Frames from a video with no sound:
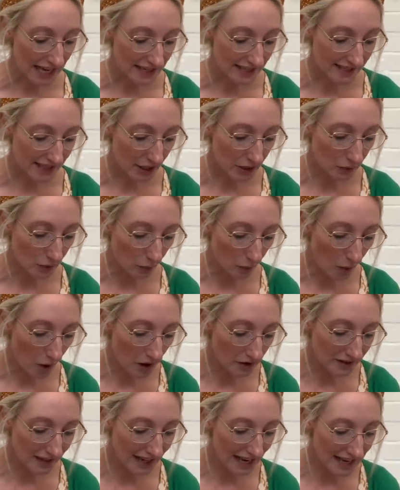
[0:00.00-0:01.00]
So
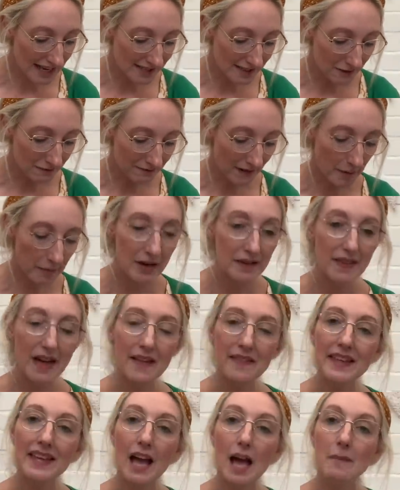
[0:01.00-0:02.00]
one is a fabric that I
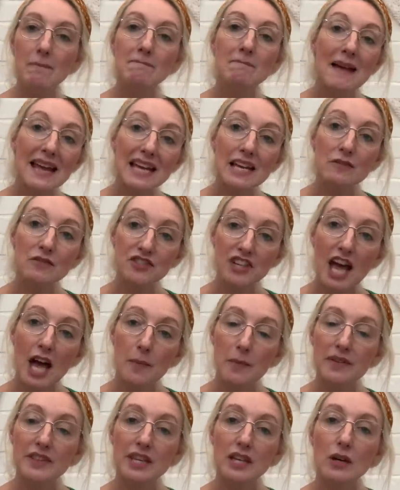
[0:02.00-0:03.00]
think I may have
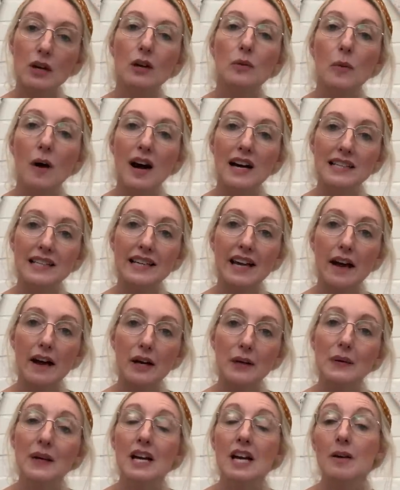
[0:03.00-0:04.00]
shared with you a while ago,